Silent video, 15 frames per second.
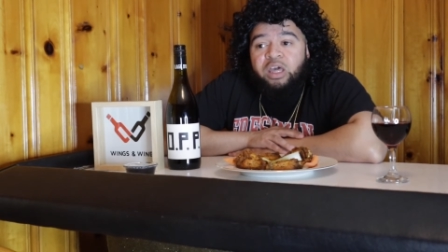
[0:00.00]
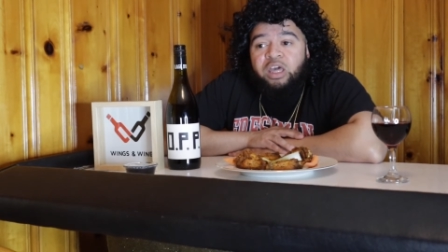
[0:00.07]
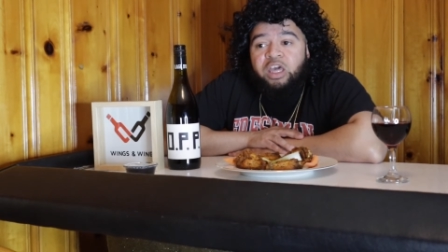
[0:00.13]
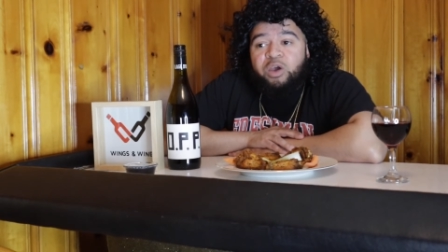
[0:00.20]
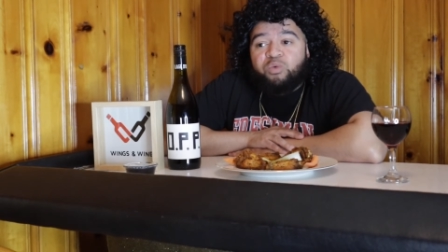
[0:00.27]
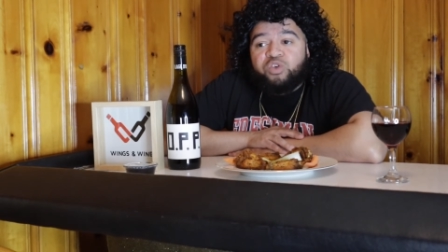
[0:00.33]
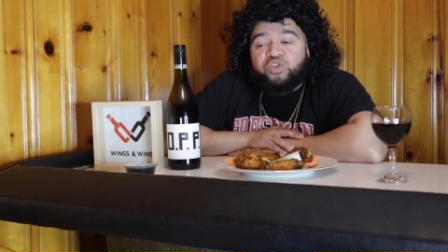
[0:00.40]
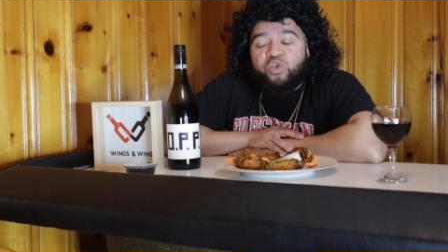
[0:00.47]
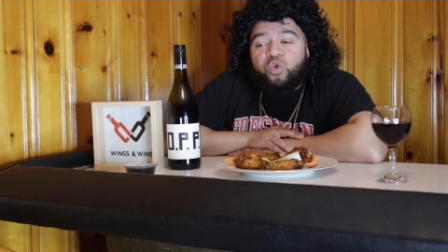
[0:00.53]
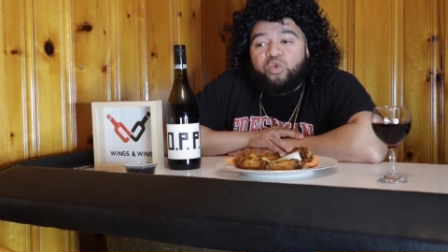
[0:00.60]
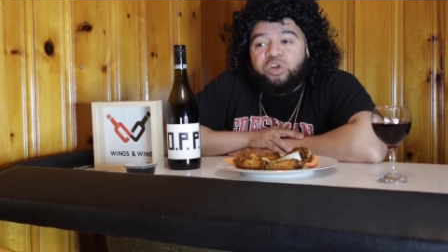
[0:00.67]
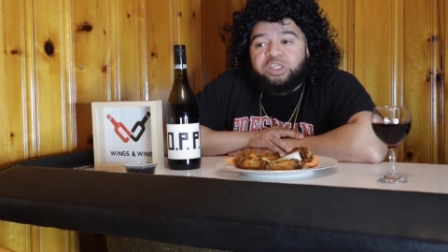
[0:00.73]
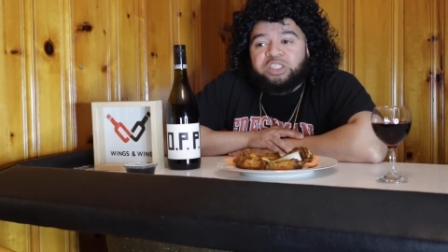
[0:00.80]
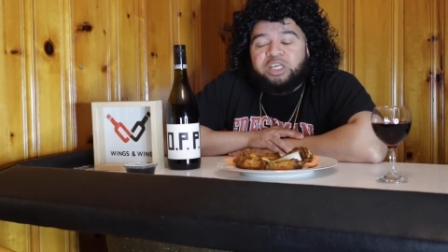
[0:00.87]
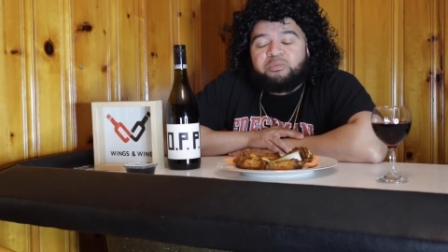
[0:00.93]
It was
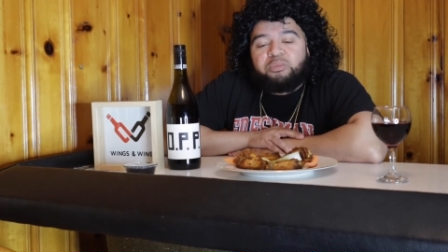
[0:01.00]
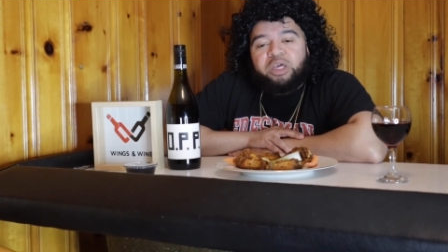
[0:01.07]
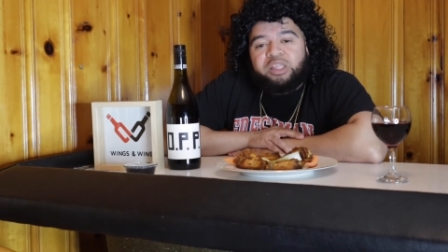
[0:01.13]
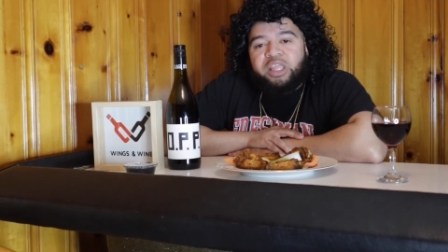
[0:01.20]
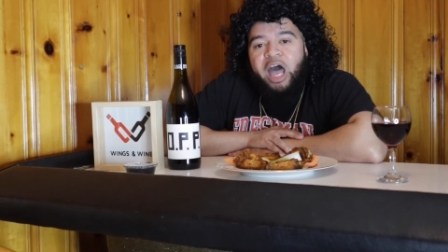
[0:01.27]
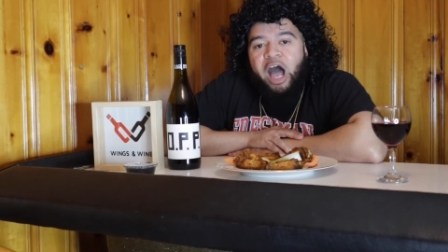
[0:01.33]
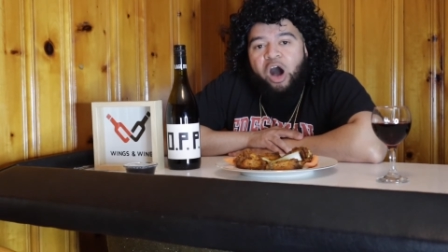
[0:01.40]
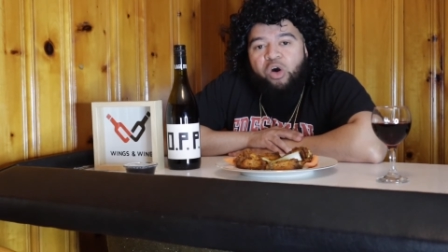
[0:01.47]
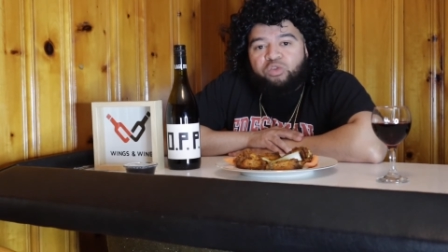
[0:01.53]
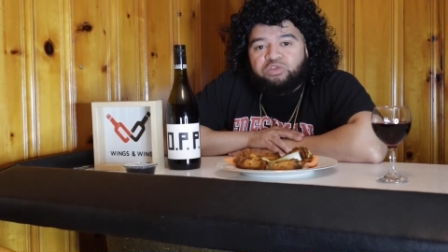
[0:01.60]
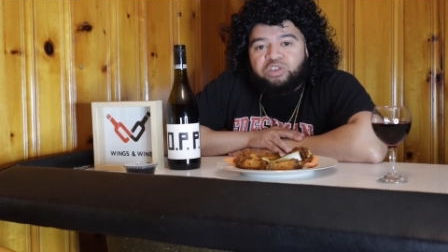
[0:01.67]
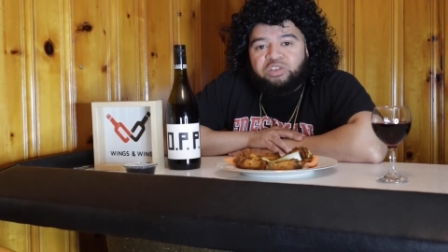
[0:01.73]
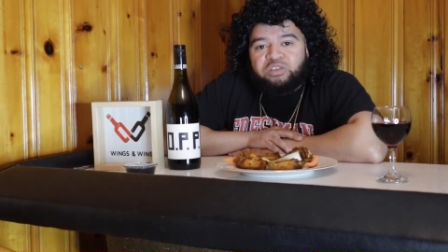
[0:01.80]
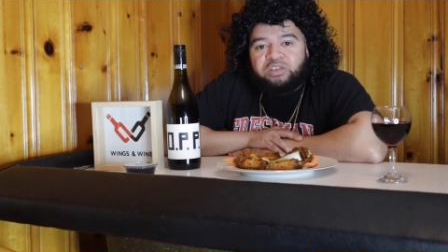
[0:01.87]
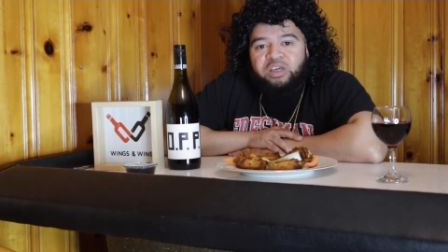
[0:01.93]
cool to see
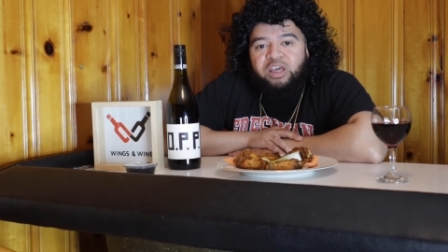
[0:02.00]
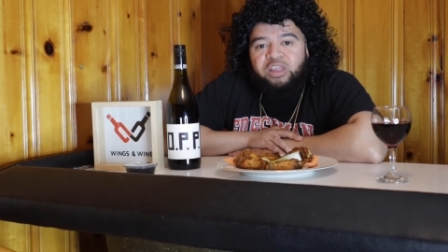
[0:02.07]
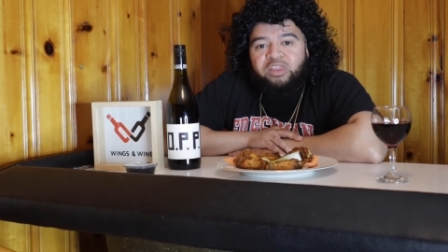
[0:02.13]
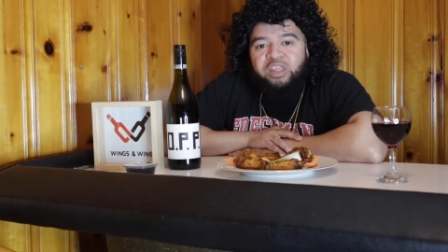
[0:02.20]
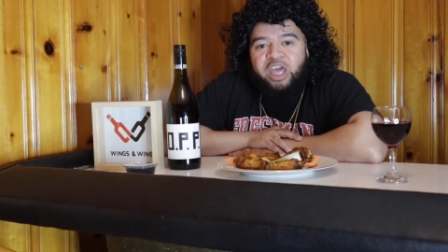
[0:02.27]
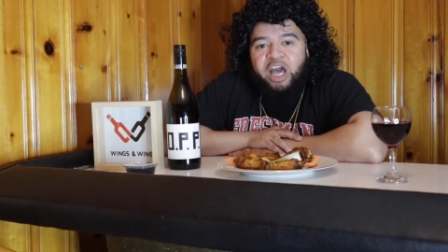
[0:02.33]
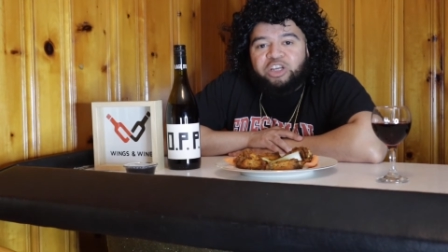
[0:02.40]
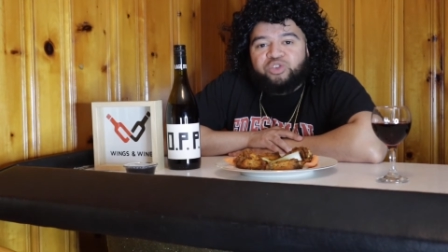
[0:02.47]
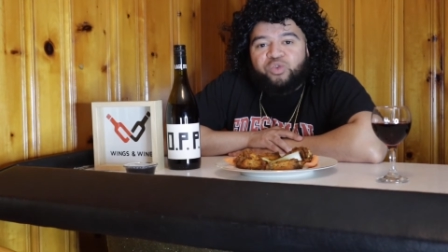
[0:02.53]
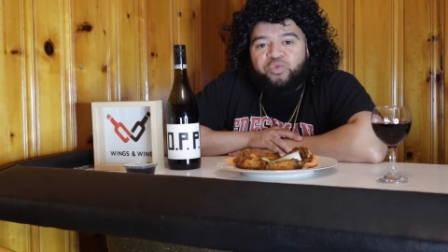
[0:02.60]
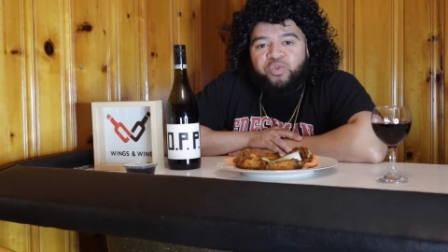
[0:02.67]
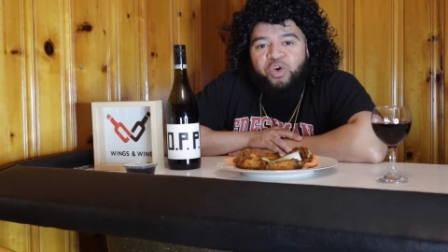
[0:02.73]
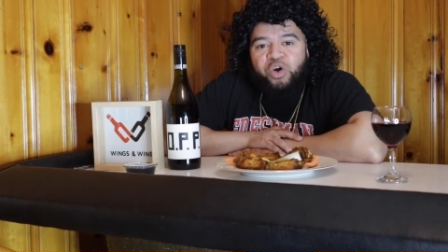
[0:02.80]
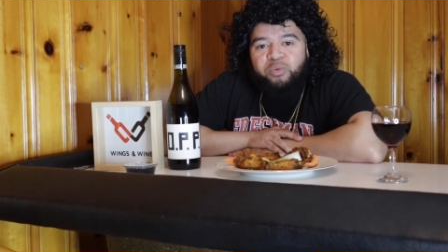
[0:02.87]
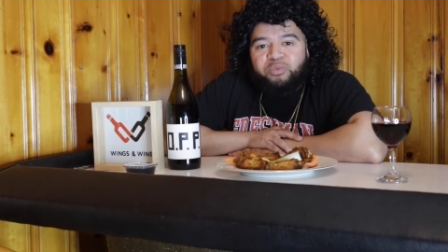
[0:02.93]
McDowell's in the actual
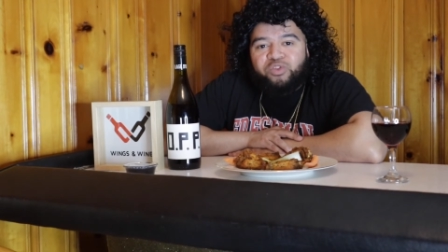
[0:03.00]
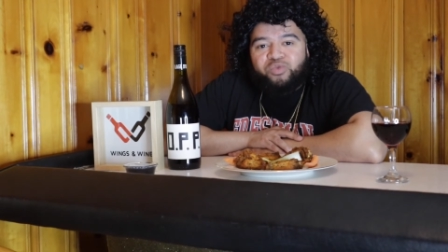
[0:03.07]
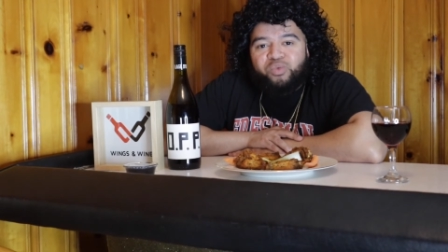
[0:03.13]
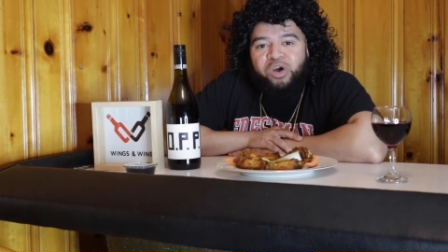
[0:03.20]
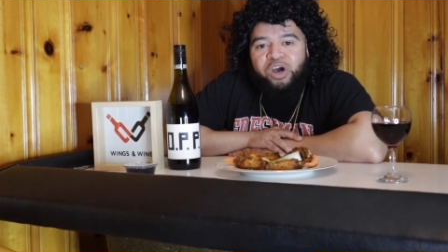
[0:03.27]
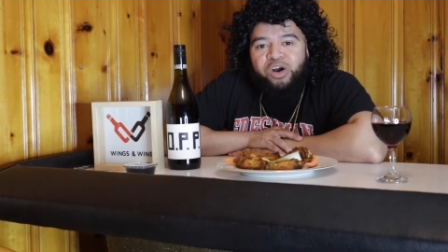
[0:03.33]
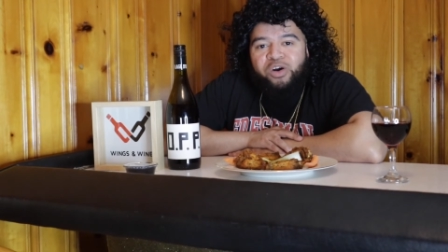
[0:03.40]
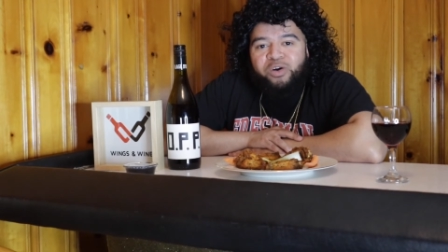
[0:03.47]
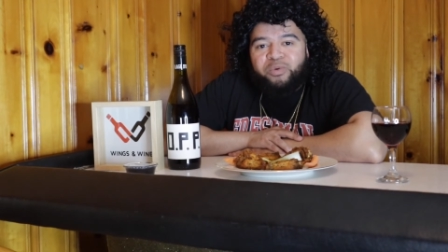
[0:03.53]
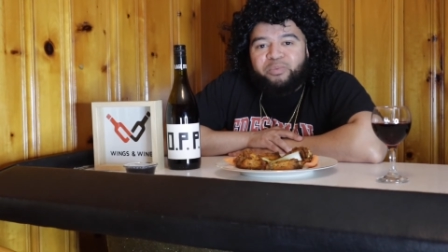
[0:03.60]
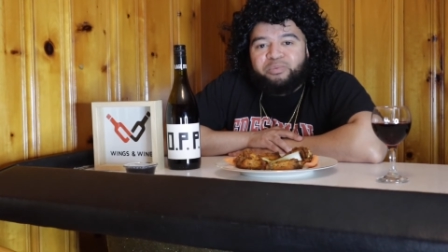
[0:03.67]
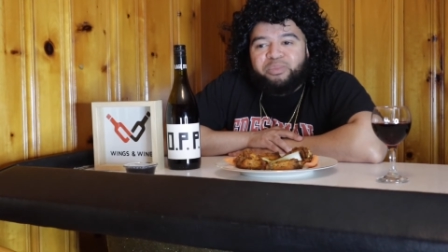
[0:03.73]
film as well,